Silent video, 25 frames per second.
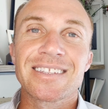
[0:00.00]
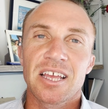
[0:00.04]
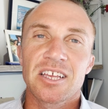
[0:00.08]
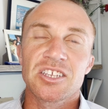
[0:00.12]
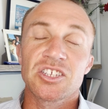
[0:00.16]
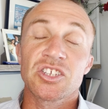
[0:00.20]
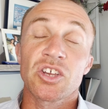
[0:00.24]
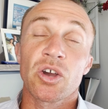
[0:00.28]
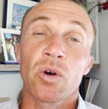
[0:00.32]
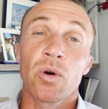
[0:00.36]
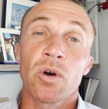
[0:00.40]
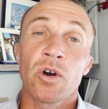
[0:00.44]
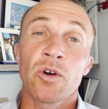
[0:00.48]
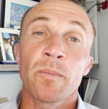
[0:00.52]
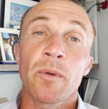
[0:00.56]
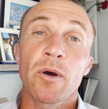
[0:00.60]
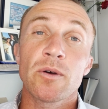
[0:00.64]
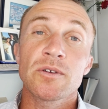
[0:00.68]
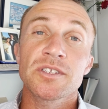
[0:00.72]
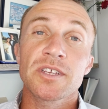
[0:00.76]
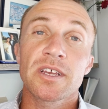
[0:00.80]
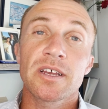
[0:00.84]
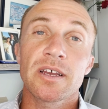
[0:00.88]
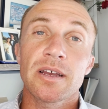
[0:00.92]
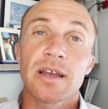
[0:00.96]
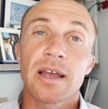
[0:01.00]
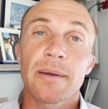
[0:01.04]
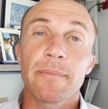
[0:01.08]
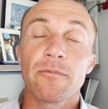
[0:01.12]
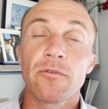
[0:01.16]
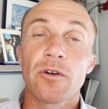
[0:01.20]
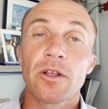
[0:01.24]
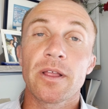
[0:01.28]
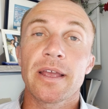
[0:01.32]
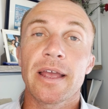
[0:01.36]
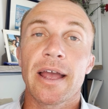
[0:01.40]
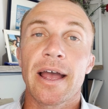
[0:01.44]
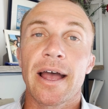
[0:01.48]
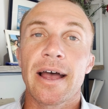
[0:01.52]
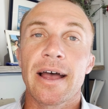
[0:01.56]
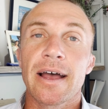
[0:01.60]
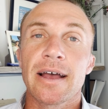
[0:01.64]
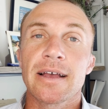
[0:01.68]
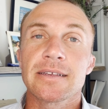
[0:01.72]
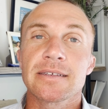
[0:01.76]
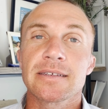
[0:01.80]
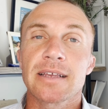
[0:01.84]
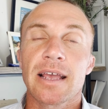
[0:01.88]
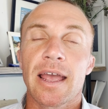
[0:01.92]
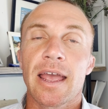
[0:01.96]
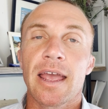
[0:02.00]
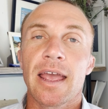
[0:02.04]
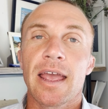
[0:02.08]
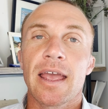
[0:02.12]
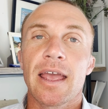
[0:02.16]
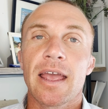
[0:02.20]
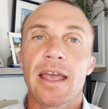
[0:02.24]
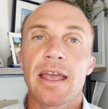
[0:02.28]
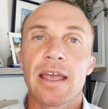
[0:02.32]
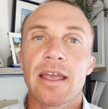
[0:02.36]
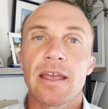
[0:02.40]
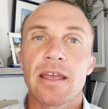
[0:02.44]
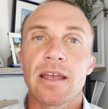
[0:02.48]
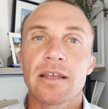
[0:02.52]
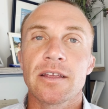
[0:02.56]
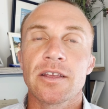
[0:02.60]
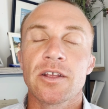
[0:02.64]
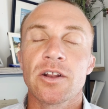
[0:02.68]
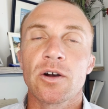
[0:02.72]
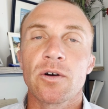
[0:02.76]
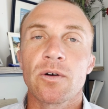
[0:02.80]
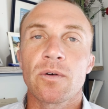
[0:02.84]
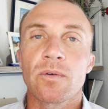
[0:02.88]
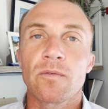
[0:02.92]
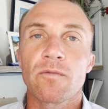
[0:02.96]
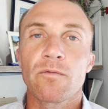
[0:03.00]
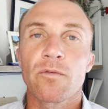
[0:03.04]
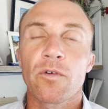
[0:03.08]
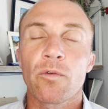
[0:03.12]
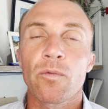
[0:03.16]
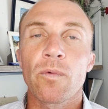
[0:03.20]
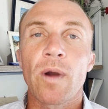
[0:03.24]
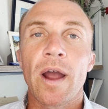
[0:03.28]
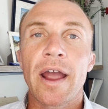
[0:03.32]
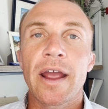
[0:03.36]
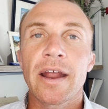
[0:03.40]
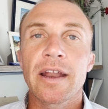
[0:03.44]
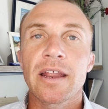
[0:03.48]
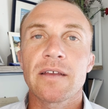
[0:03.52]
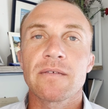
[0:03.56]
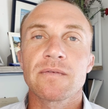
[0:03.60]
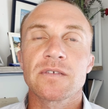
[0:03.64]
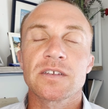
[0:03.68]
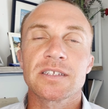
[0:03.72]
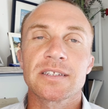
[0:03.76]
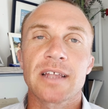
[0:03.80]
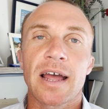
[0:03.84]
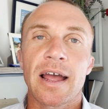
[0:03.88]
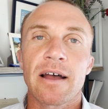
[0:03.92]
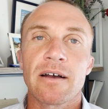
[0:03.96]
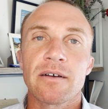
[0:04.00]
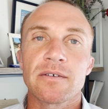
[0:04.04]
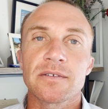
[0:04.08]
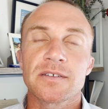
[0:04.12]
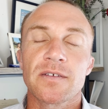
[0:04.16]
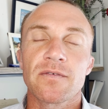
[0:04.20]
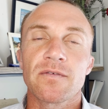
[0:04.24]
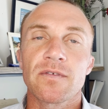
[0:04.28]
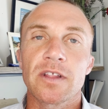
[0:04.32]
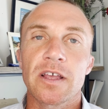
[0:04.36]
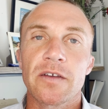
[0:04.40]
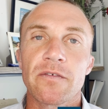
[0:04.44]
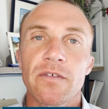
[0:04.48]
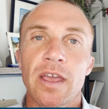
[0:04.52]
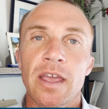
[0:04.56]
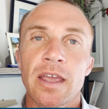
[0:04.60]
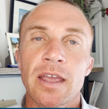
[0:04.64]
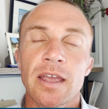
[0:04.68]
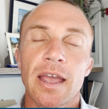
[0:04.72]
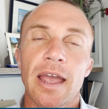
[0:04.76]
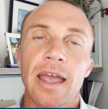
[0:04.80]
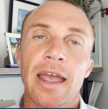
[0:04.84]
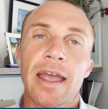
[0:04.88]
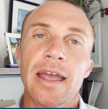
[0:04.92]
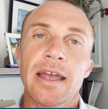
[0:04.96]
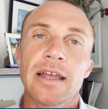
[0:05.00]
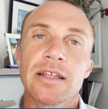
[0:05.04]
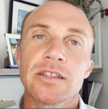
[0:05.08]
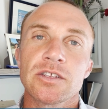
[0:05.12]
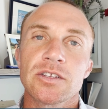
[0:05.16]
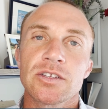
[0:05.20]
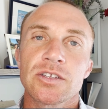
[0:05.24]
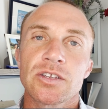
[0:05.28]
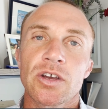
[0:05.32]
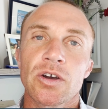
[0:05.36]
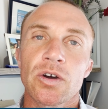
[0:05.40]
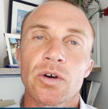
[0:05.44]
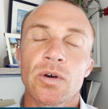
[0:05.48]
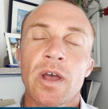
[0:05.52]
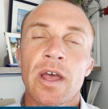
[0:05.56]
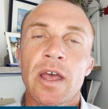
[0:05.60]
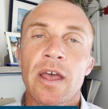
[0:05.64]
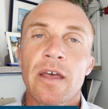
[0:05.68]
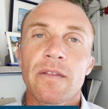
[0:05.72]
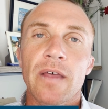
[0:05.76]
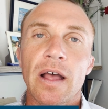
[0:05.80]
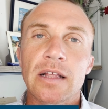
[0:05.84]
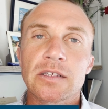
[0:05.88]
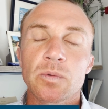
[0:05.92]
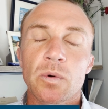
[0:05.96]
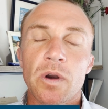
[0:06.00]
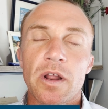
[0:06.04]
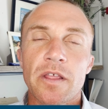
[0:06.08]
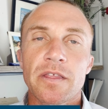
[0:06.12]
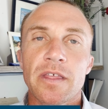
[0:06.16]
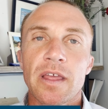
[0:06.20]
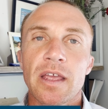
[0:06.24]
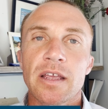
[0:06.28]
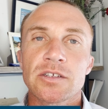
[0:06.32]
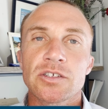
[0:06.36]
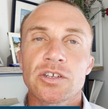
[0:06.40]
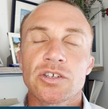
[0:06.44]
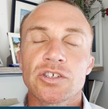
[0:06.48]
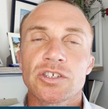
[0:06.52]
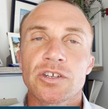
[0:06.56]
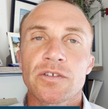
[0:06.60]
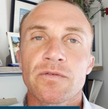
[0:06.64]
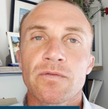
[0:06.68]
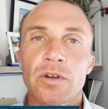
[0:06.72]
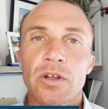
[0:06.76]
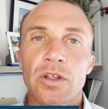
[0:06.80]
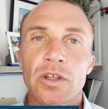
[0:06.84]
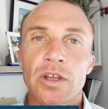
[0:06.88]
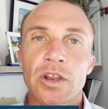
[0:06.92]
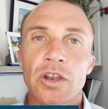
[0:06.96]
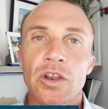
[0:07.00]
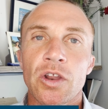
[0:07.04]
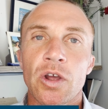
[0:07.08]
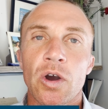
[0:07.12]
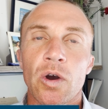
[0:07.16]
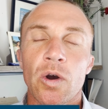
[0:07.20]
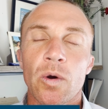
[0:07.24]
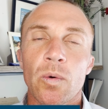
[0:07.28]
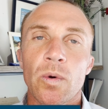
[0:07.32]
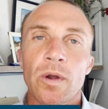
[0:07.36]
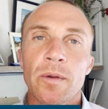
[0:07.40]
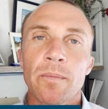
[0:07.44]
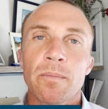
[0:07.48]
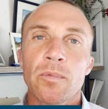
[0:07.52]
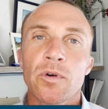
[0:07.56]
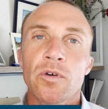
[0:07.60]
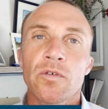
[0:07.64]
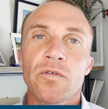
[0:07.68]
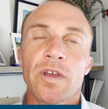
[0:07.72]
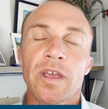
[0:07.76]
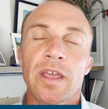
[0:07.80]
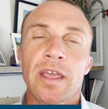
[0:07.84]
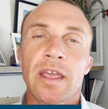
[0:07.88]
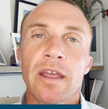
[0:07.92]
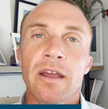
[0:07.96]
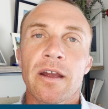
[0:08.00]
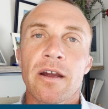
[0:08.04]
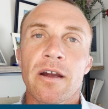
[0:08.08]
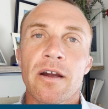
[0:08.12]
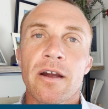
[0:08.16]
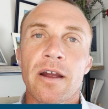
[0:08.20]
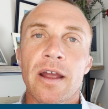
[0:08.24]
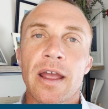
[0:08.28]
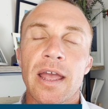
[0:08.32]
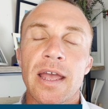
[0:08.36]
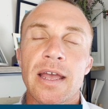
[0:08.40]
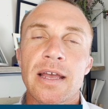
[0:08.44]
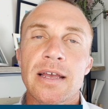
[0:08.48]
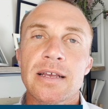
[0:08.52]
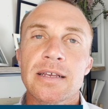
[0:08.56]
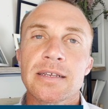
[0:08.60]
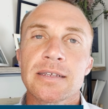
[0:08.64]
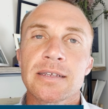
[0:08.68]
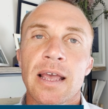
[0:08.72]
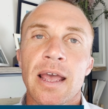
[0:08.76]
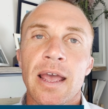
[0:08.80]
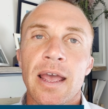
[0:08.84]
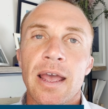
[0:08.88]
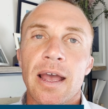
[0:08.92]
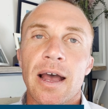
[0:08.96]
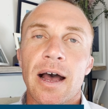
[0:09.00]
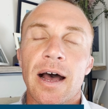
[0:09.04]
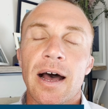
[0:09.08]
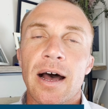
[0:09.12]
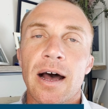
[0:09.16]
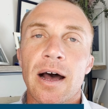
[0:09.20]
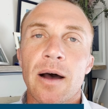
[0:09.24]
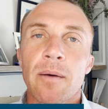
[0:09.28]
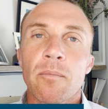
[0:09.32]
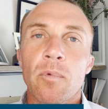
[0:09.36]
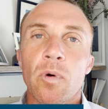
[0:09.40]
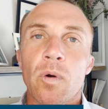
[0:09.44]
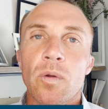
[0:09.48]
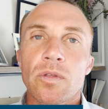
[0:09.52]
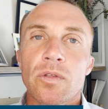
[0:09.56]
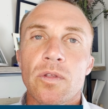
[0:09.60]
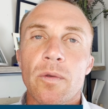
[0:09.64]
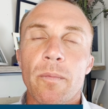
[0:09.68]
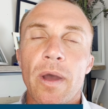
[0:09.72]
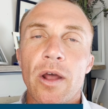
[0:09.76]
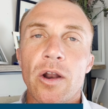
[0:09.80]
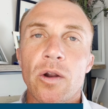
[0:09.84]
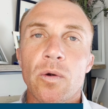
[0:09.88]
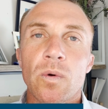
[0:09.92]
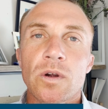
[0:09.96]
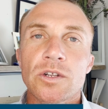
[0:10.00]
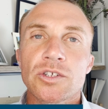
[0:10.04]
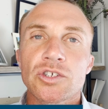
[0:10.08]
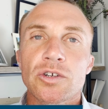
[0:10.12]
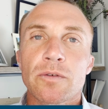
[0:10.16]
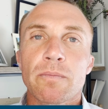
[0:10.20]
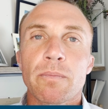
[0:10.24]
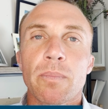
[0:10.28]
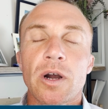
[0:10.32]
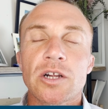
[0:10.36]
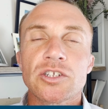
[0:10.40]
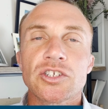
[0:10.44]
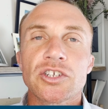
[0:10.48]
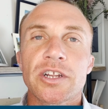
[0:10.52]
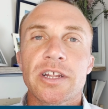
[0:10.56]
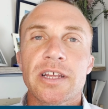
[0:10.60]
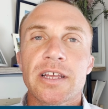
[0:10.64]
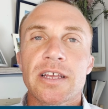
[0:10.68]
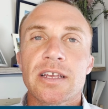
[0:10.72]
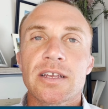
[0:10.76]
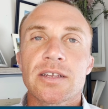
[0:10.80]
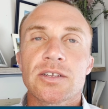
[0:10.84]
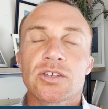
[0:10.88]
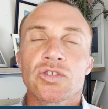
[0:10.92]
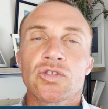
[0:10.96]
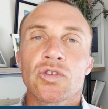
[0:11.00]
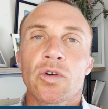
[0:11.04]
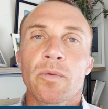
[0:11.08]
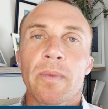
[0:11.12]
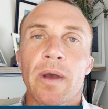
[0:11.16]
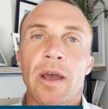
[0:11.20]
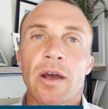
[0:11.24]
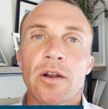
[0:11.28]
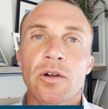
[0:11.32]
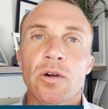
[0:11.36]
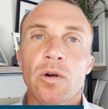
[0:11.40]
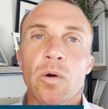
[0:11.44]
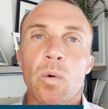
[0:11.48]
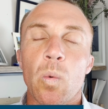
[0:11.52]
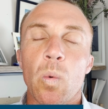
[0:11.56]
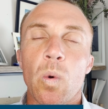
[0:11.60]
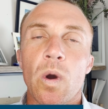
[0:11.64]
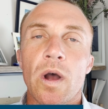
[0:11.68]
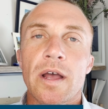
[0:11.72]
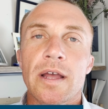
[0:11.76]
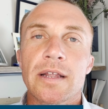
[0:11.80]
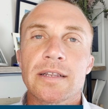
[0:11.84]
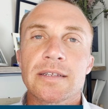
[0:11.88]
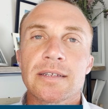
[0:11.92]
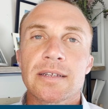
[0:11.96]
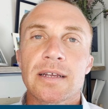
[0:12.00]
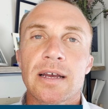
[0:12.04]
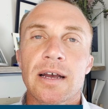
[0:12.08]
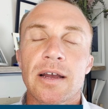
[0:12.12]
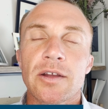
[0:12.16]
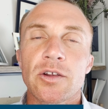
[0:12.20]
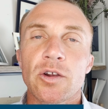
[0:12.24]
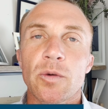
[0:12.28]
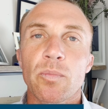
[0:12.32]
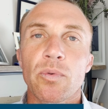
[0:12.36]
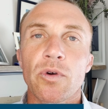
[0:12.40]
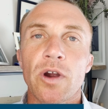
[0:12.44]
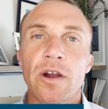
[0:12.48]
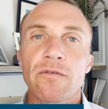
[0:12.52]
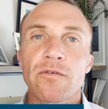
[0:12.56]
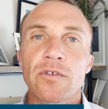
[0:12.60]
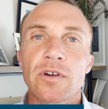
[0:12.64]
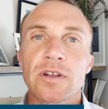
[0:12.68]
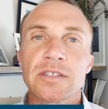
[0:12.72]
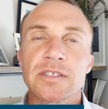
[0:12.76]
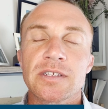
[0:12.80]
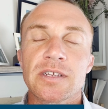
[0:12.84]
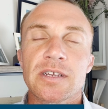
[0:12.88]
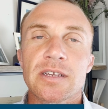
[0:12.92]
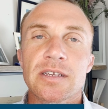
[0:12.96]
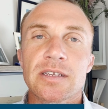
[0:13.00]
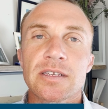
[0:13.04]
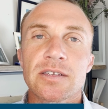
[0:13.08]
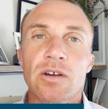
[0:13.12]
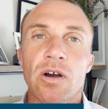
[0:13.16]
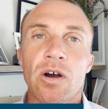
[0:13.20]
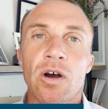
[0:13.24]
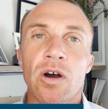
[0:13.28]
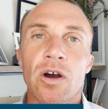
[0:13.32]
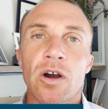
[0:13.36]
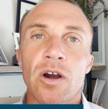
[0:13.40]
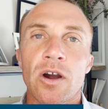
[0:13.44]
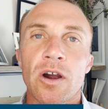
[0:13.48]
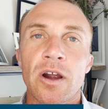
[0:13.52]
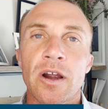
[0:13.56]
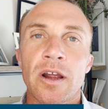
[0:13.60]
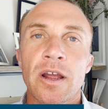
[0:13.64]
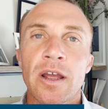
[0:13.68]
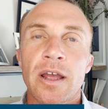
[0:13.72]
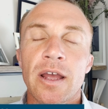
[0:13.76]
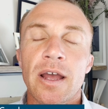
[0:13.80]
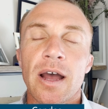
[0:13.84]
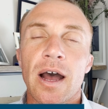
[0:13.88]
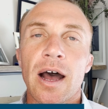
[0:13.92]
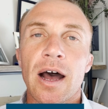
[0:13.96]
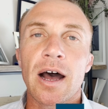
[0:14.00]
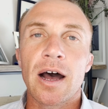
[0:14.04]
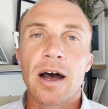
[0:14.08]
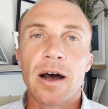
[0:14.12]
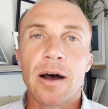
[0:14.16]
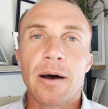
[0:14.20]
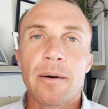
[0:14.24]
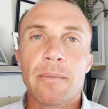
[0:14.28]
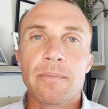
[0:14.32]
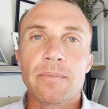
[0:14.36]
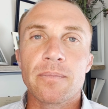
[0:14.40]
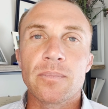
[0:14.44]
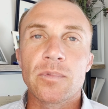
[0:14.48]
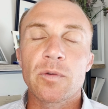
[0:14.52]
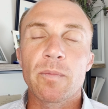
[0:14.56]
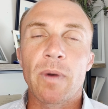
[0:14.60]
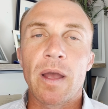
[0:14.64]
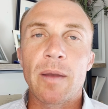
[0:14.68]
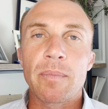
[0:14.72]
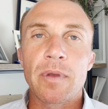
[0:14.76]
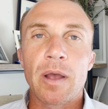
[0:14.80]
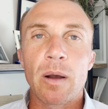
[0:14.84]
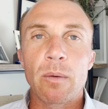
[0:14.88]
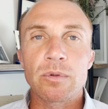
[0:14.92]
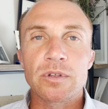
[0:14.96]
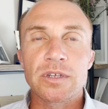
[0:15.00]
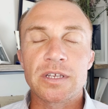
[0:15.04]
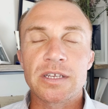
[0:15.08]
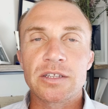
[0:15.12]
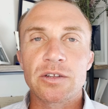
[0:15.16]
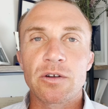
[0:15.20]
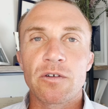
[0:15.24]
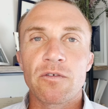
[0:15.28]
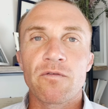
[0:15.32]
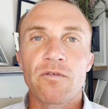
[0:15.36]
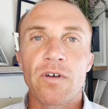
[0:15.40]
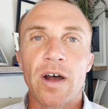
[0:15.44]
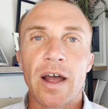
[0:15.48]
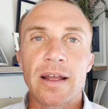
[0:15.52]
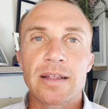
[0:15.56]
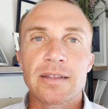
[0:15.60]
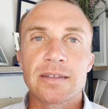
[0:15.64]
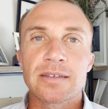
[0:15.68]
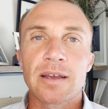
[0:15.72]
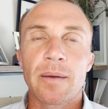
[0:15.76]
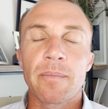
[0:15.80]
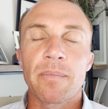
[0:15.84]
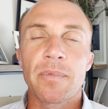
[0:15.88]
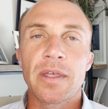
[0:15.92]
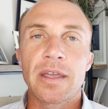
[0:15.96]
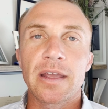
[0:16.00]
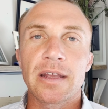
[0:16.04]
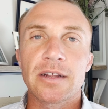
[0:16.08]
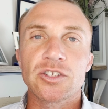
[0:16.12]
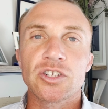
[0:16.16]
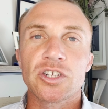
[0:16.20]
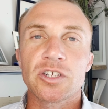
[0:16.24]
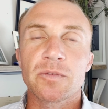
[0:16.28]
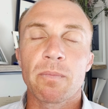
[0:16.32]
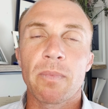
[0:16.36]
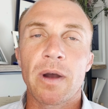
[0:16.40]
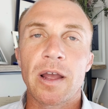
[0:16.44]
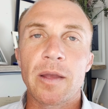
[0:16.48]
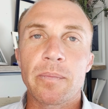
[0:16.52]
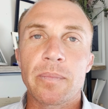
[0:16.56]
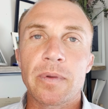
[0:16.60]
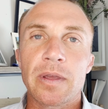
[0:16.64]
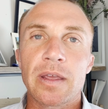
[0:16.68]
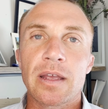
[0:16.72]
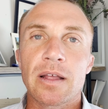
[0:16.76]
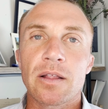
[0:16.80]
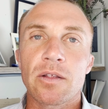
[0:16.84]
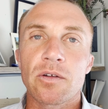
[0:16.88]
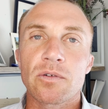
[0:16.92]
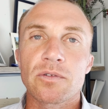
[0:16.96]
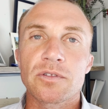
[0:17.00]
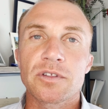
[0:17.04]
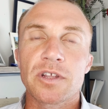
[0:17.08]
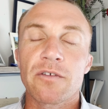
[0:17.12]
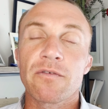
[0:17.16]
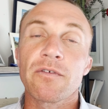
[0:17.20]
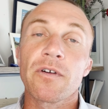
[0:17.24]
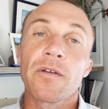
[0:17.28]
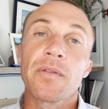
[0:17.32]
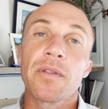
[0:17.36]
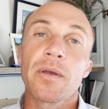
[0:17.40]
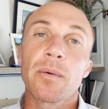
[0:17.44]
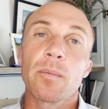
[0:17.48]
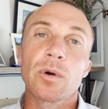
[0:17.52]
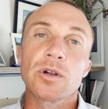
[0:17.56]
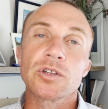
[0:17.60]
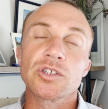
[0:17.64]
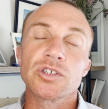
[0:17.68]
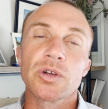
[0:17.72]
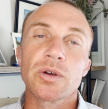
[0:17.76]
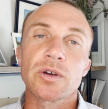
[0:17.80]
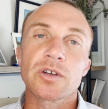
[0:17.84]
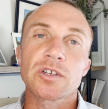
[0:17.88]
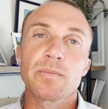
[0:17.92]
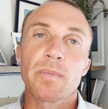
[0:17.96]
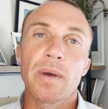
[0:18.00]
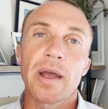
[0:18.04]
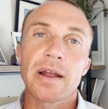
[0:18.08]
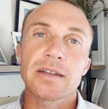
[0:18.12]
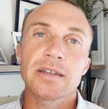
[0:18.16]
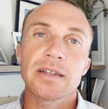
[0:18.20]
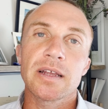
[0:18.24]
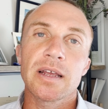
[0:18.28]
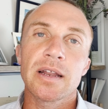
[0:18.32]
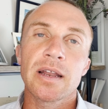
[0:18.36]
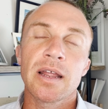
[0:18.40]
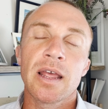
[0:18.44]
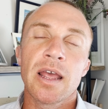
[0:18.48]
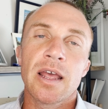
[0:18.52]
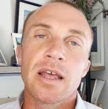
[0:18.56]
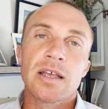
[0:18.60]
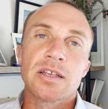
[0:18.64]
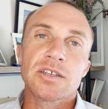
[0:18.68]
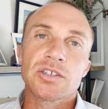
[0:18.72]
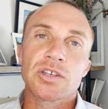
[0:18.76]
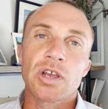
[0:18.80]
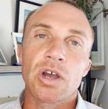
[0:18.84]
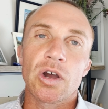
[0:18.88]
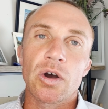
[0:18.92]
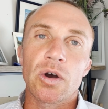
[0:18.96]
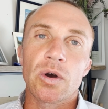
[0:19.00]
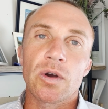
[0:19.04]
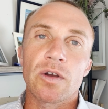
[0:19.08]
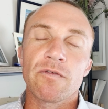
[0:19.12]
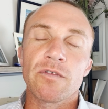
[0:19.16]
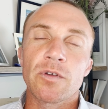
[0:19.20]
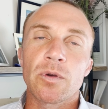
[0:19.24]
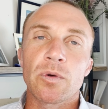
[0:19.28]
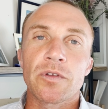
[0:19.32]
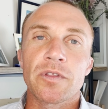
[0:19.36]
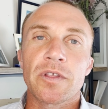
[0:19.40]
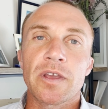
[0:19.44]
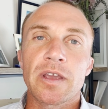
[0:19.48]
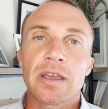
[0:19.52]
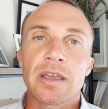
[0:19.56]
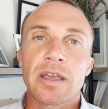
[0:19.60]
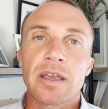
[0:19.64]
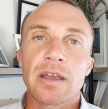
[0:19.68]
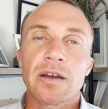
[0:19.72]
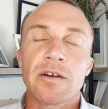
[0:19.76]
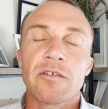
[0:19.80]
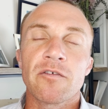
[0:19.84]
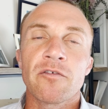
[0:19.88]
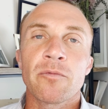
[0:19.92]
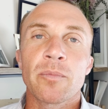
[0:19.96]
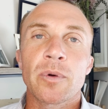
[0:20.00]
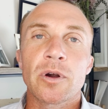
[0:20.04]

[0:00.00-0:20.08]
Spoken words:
So Hermosa really has a variety of styles of living, and so that's one of the things you should really know when moving here is no matter what your budget is, no matter what your preferences are, you might be able to still find something. It just might be a little different than what you expected. So if you were thinking of